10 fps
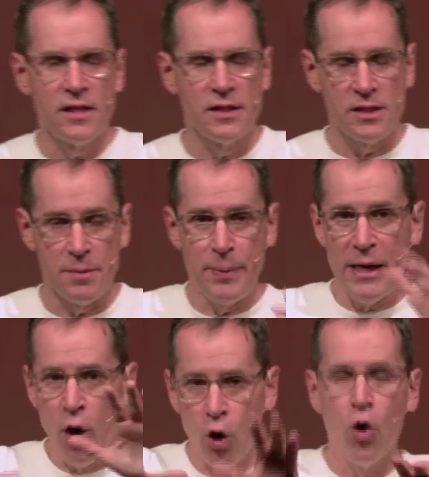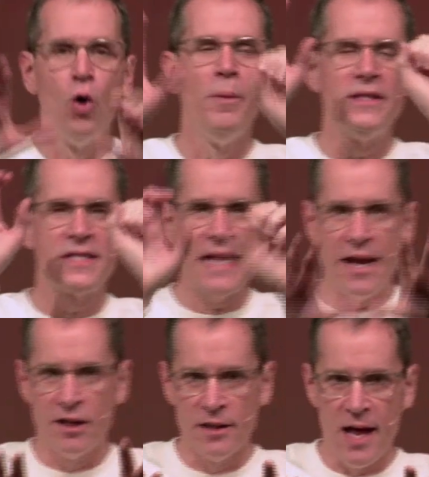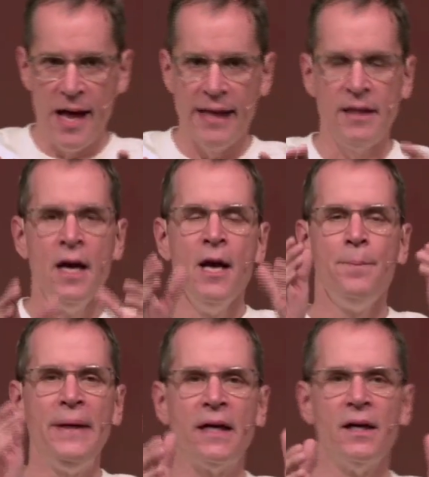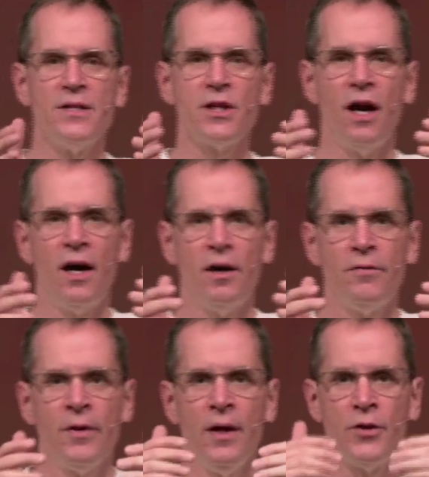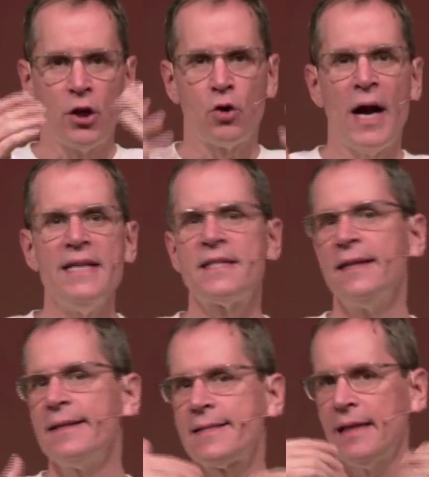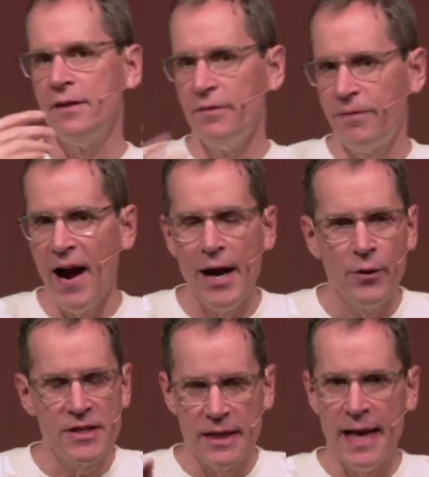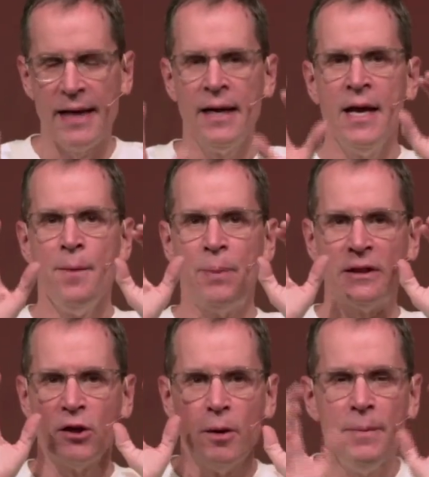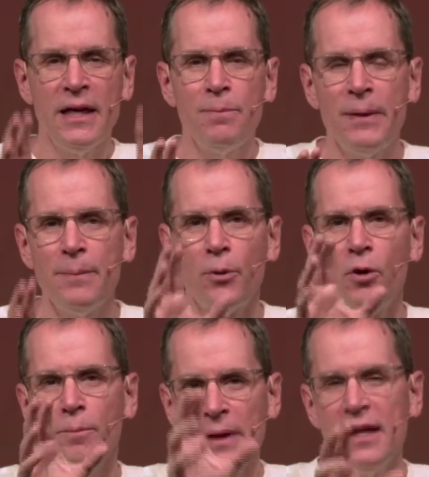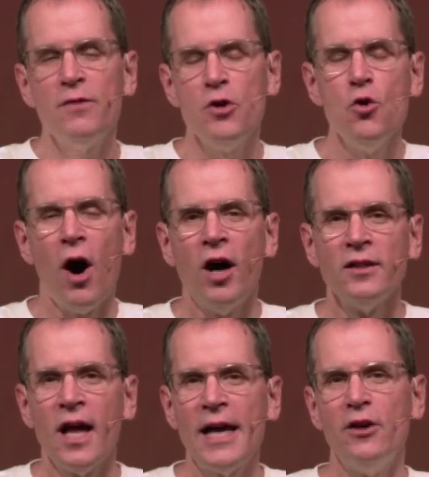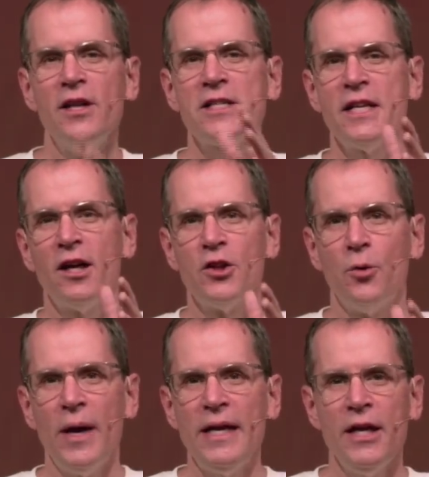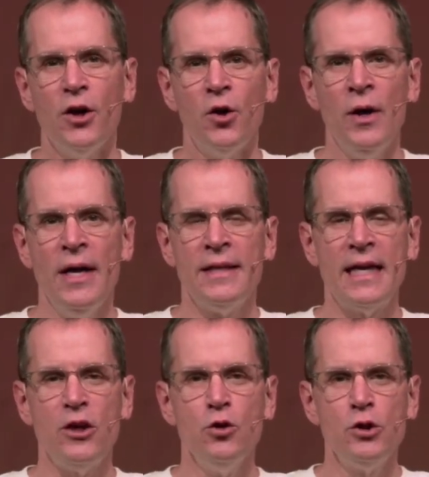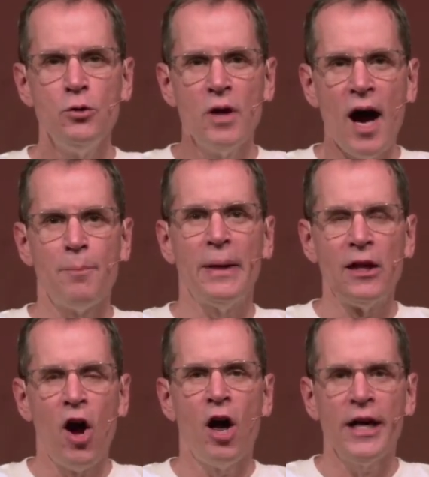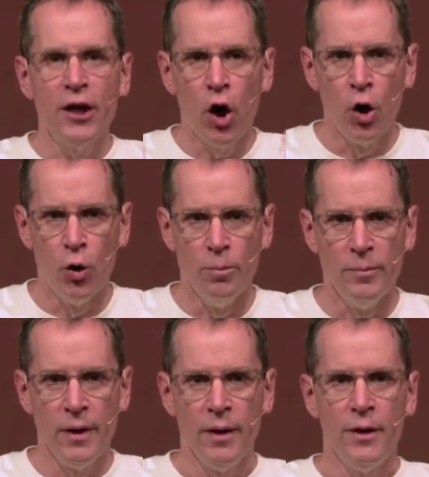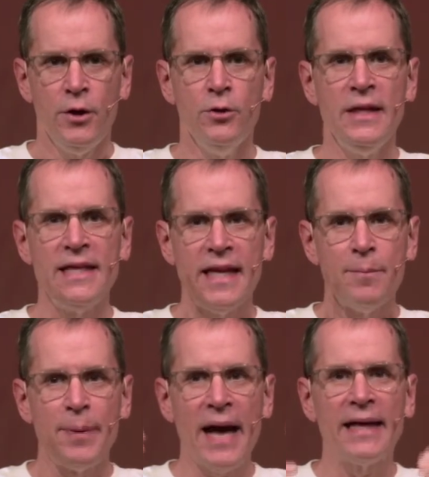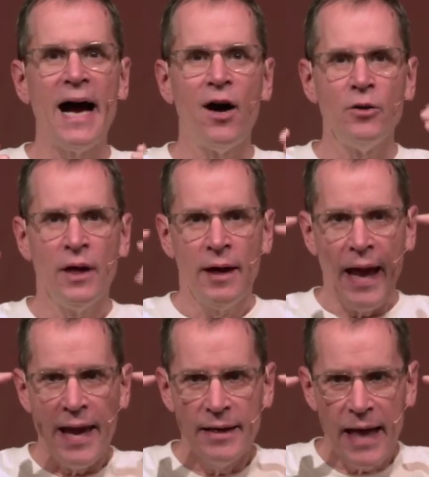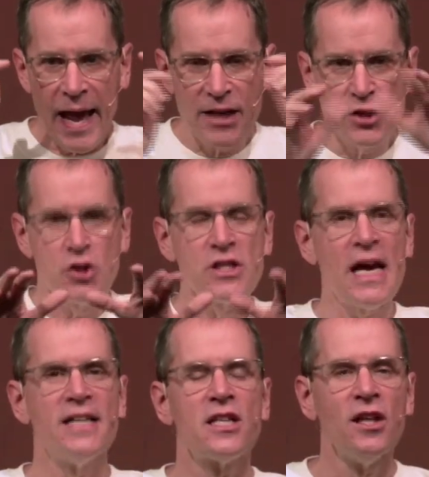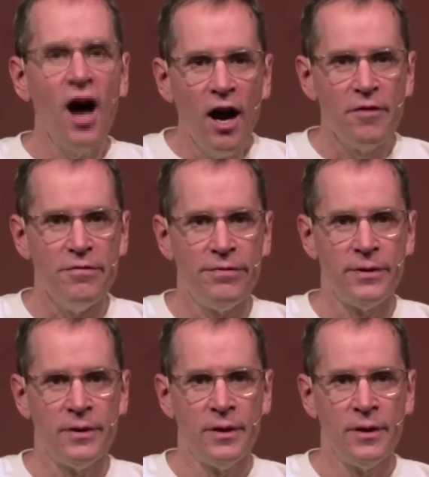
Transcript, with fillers: to, to be home and stay online because of the crisis and the virus and that. But there are many people, many of you online or listening on the radio, that you do not belong at home. You need to get back out and exercise love